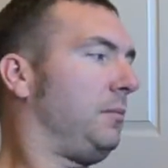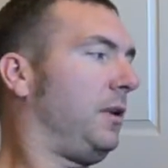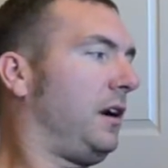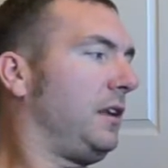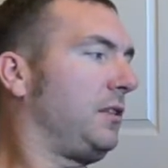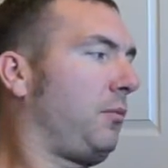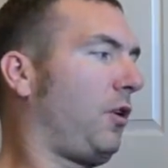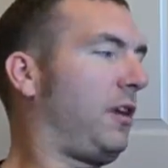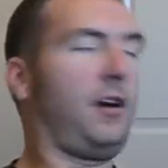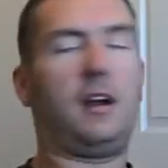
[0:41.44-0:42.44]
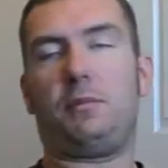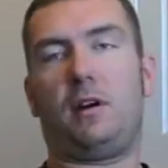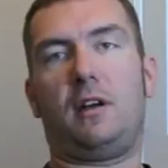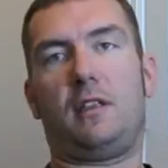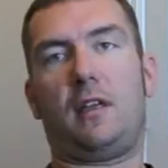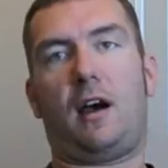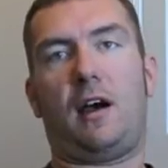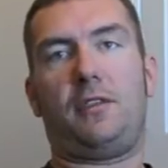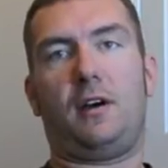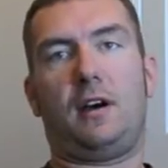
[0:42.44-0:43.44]
But the more I thought about it,
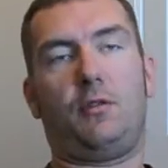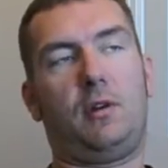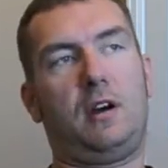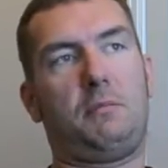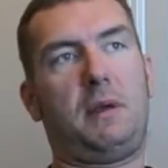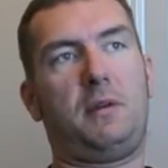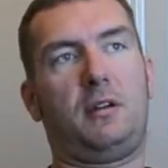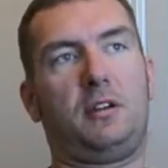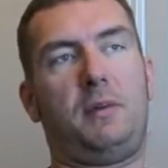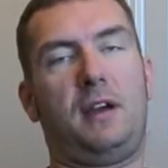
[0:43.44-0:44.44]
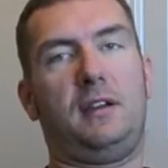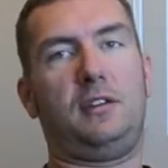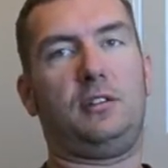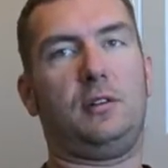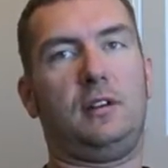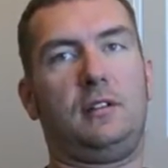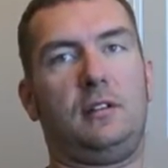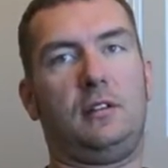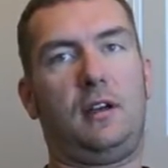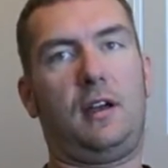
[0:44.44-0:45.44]
I thought, well, maybe I'll look back into
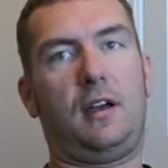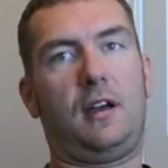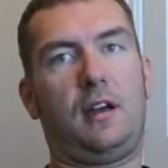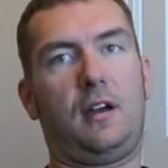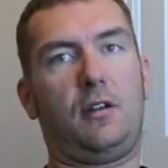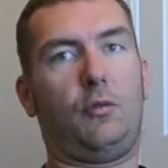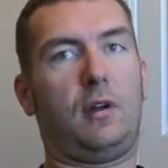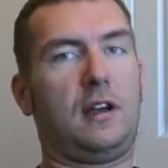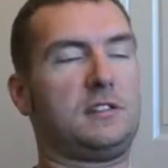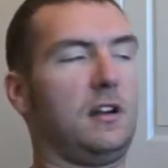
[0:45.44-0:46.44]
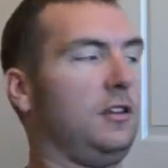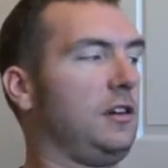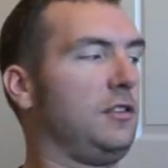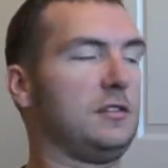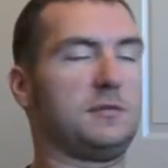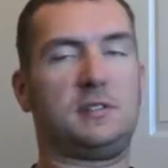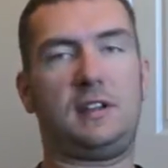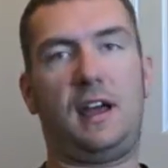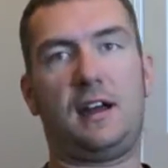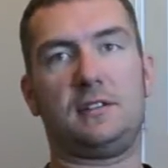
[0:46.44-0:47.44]
it. And when I started looking through some
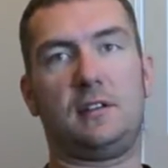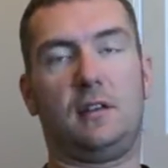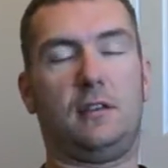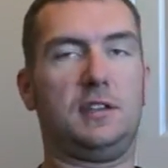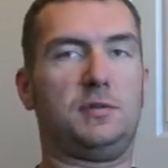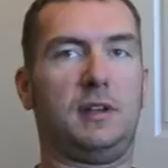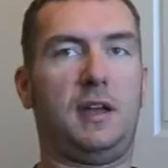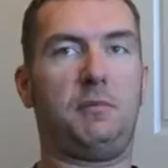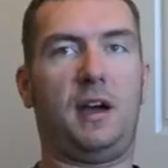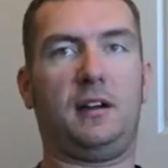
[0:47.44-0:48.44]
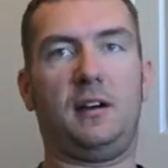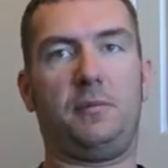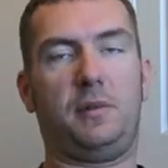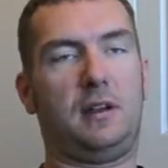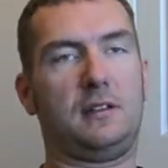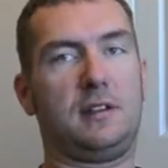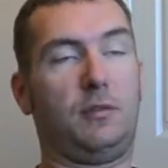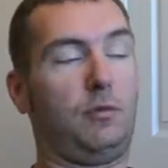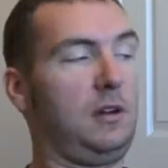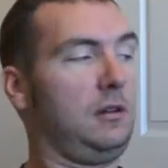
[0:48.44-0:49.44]
stats, this one came back up and I
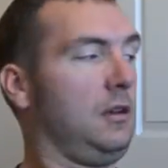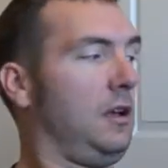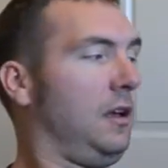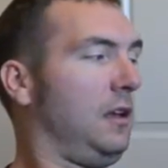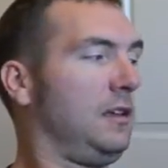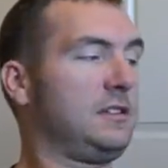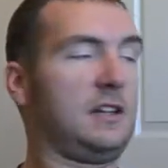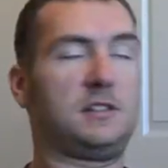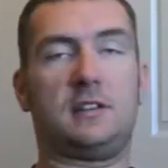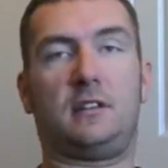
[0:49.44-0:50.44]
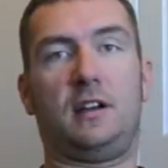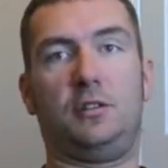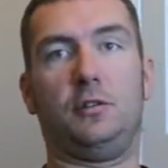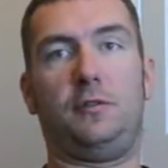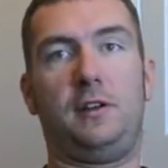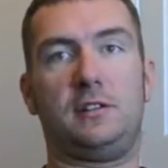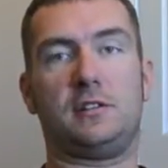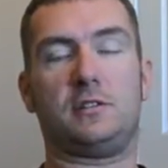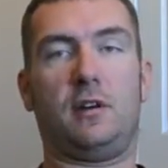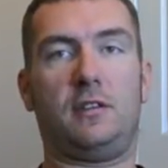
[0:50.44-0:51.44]
said, well, this actually has a lot of cool
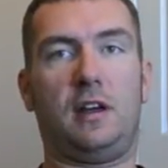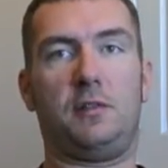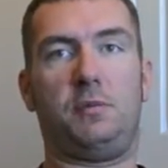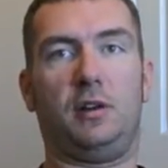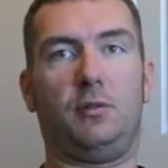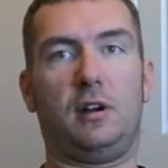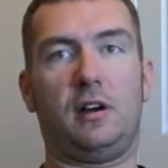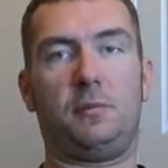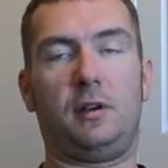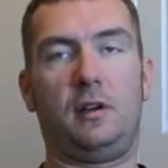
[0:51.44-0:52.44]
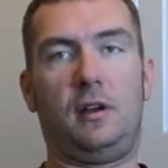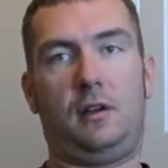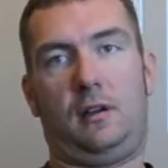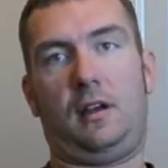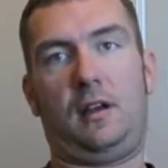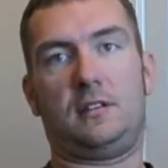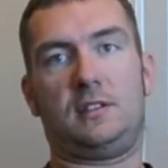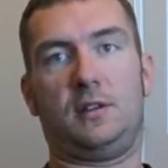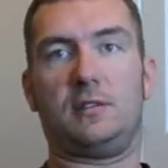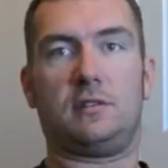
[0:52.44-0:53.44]
features. So I thought I'd pick one up
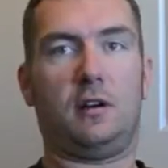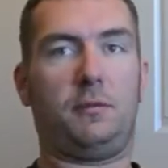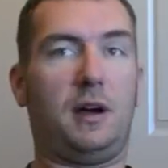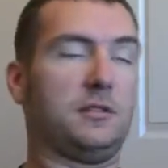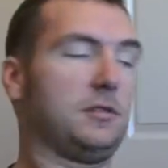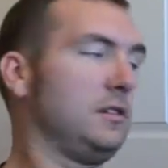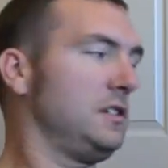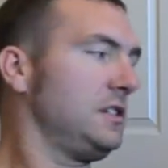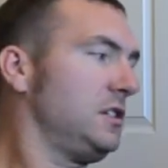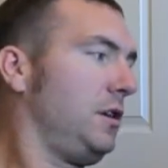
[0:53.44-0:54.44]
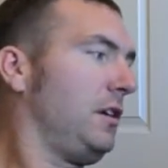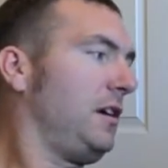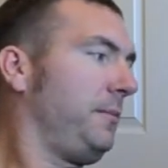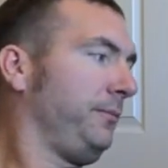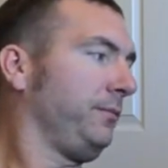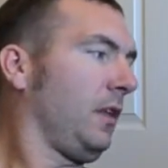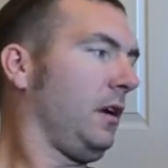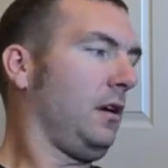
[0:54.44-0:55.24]
and see what it's all about. So it just showed up.